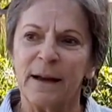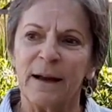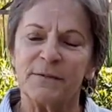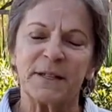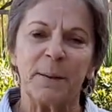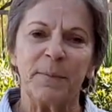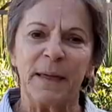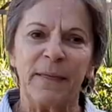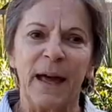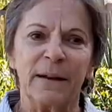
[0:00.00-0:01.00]
of
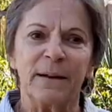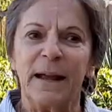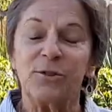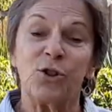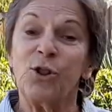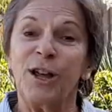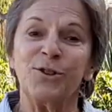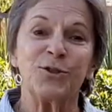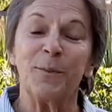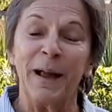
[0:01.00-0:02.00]
something that had
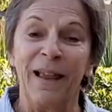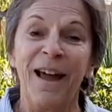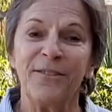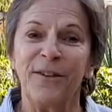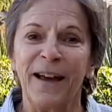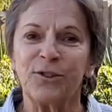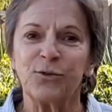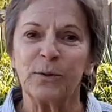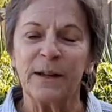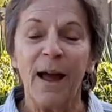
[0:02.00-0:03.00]
changed my life
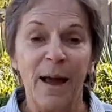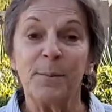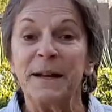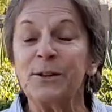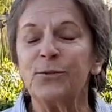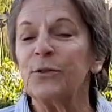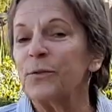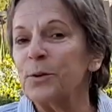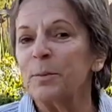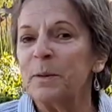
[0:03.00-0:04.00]
actually. I'm an
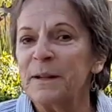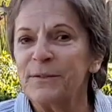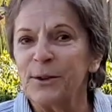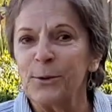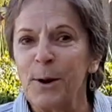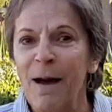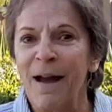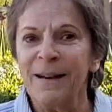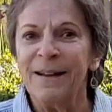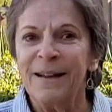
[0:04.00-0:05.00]
introvert, believe it or
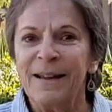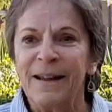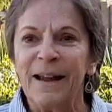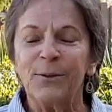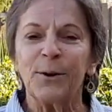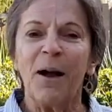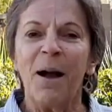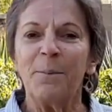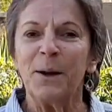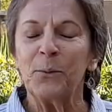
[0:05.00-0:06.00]
not. And her
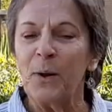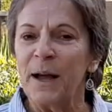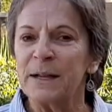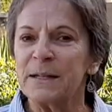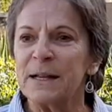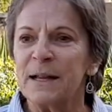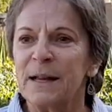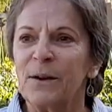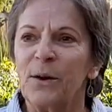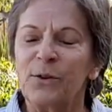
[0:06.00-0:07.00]
comment was,
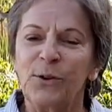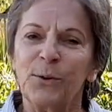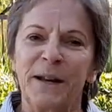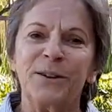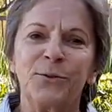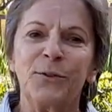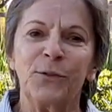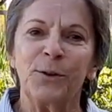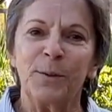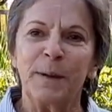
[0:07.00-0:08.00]
You're an
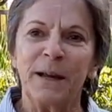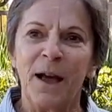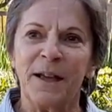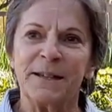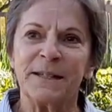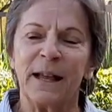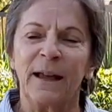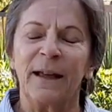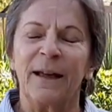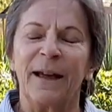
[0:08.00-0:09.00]
introvert because
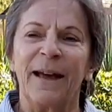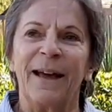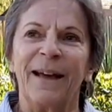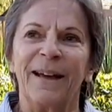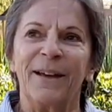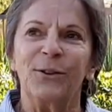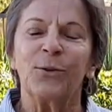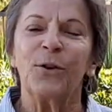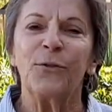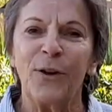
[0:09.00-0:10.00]

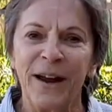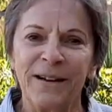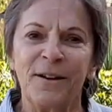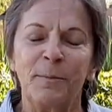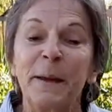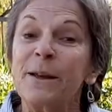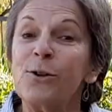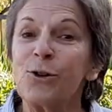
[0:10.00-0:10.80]
you're afraid of being